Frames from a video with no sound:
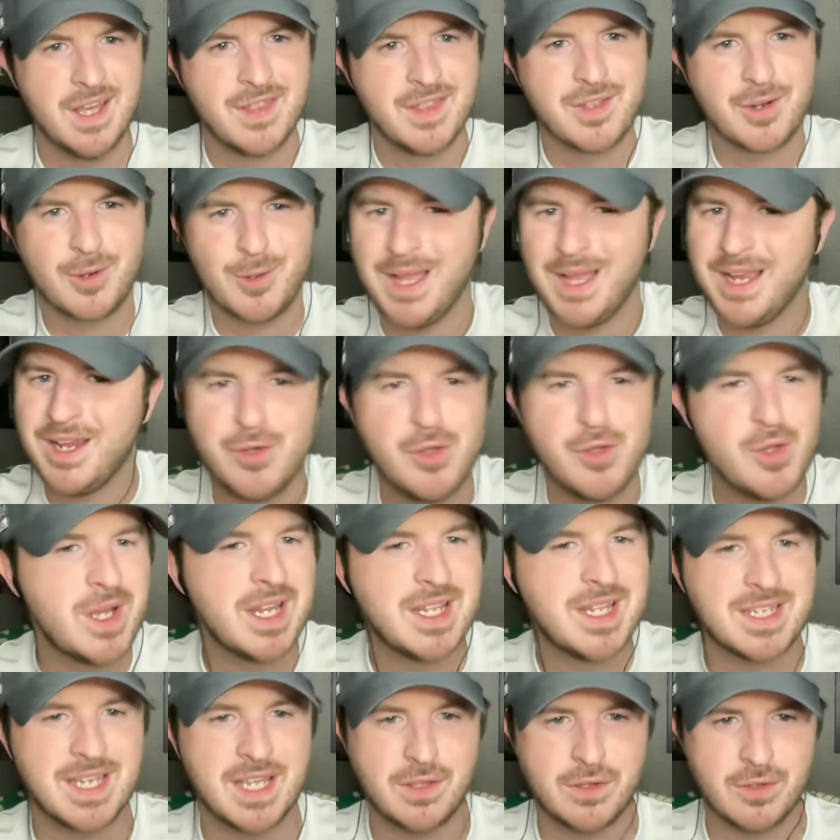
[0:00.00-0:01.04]
They're like, are you going to
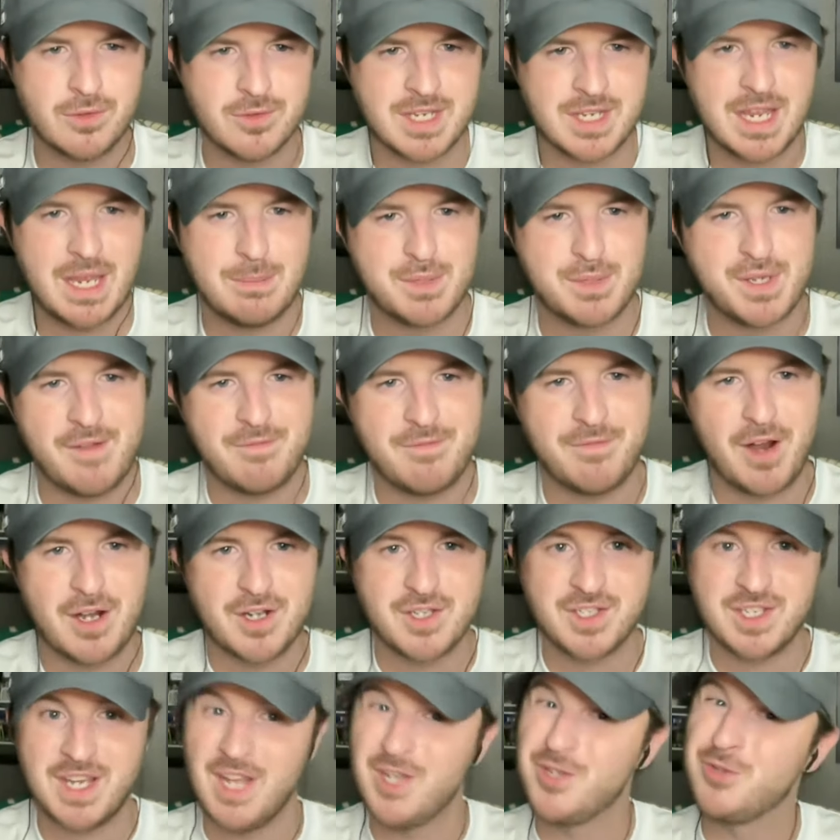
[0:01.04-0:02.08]
take those games off our
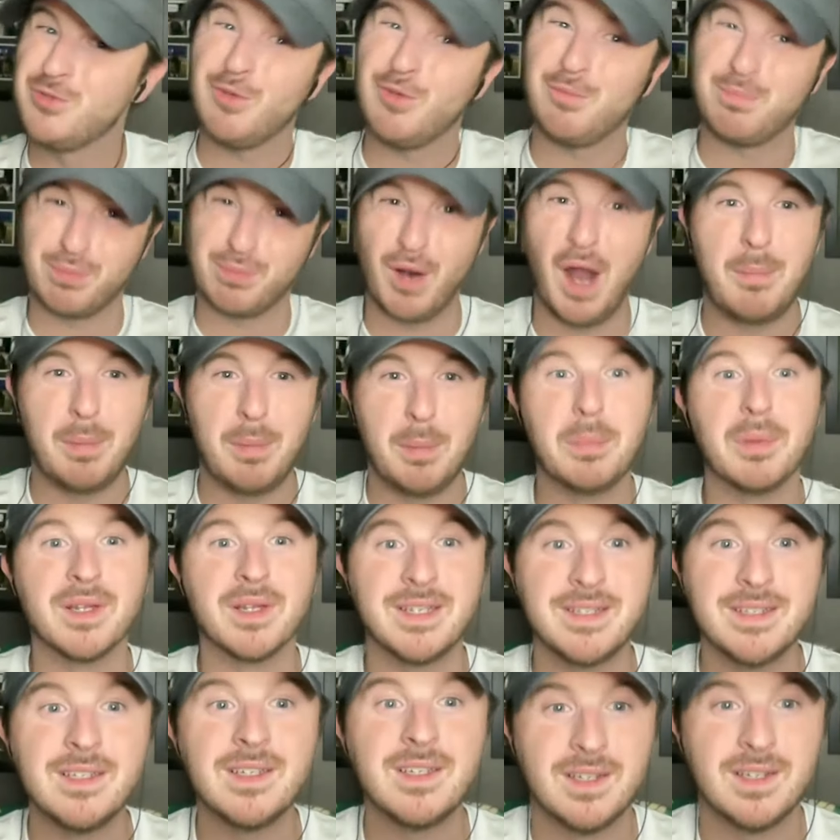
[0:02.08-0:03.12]
schedule?
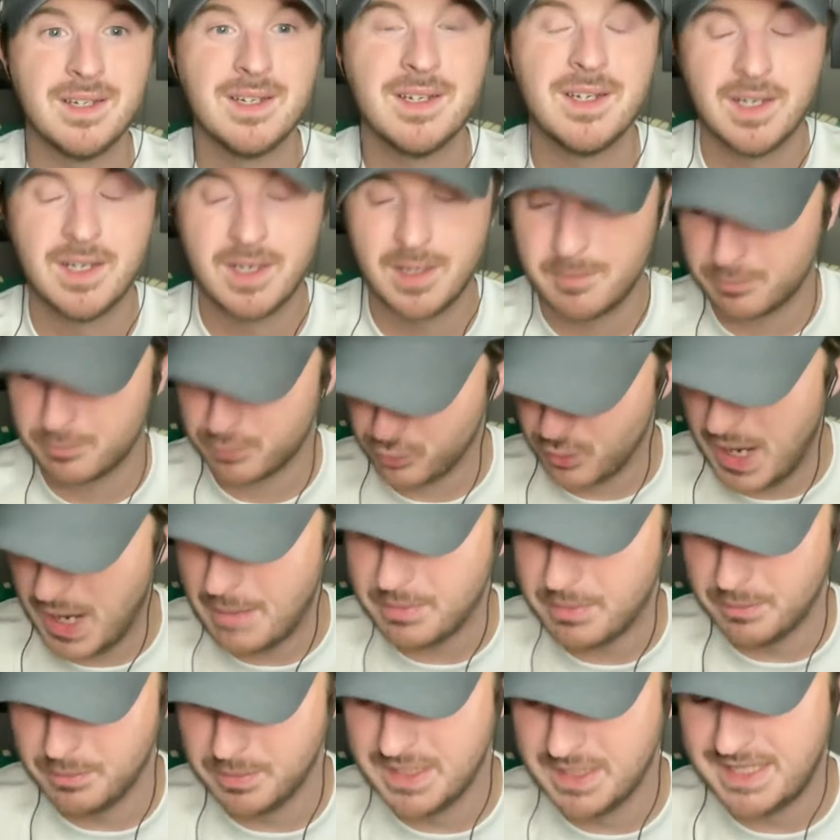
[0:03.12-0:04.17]
Probably.
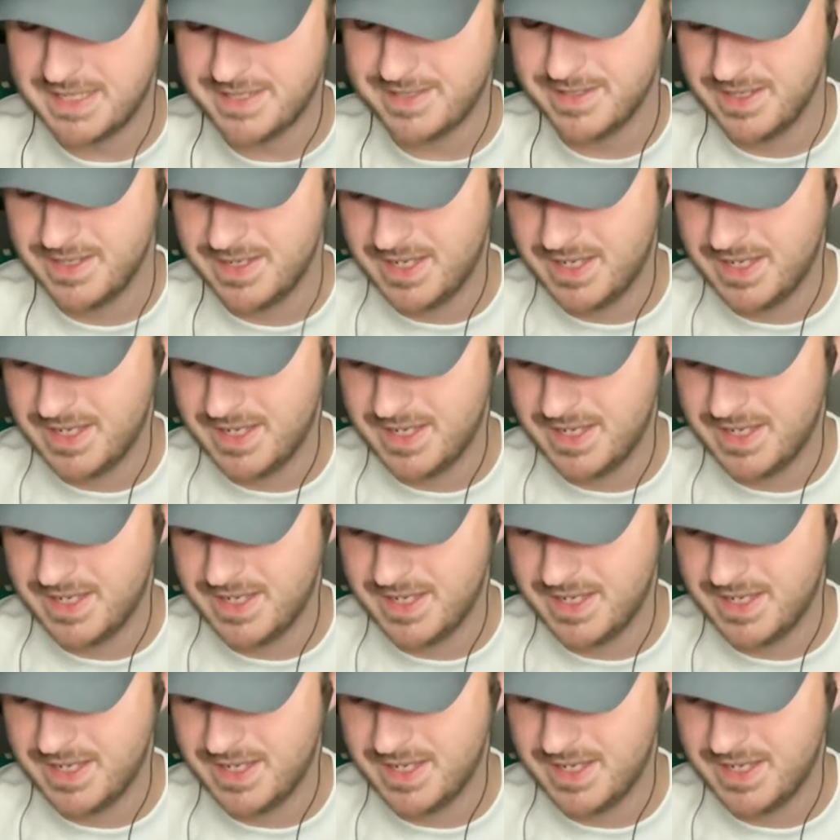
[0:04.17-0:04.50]
Probably